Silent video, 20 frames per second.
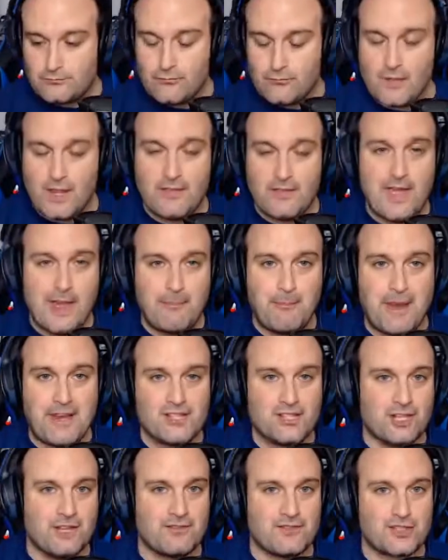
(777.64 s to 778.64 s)
that
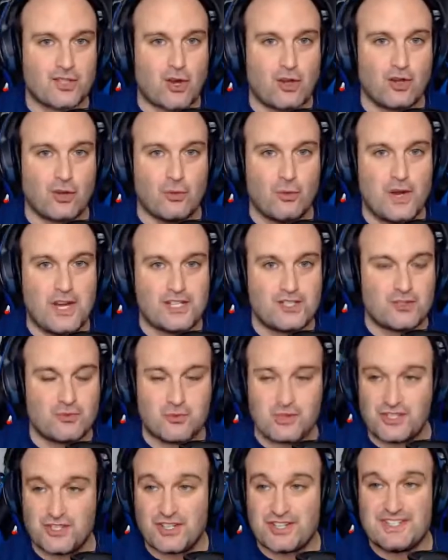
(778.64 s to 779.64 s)
mention of Scarlet Witch,
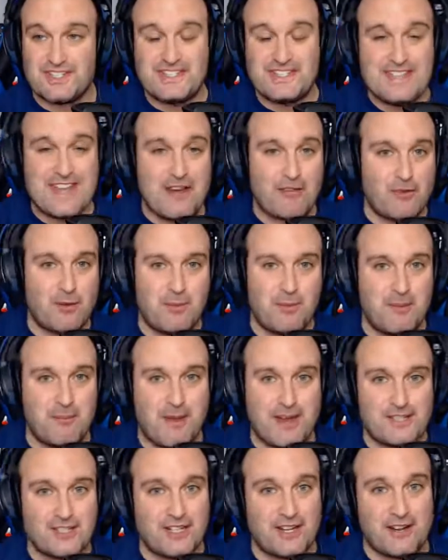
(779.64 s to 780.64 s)
which has never been
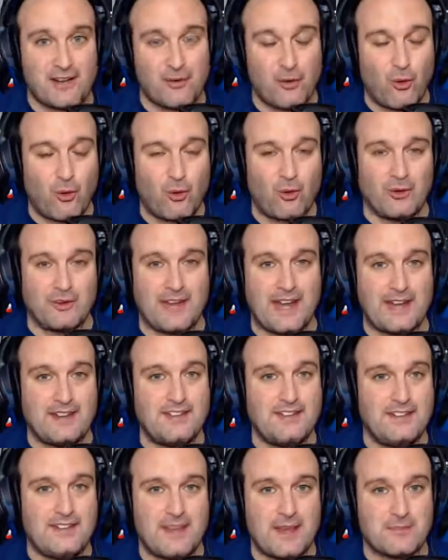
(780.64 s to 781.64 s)
mentioned at all in
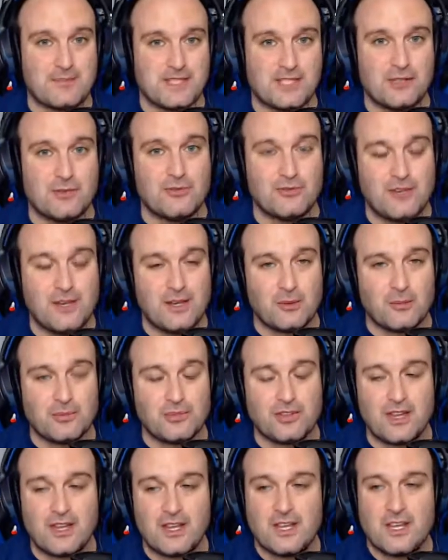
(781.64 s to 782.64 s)
any of the MCU
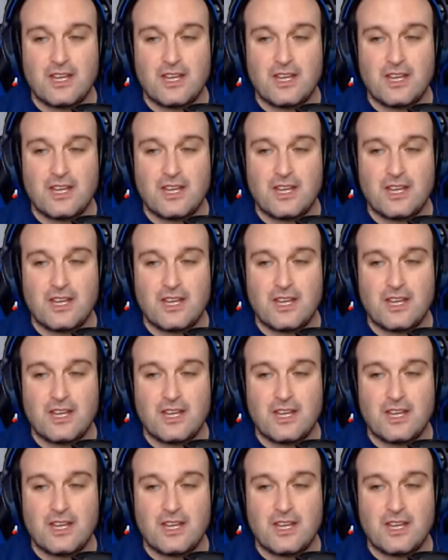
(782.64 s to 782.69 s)
films,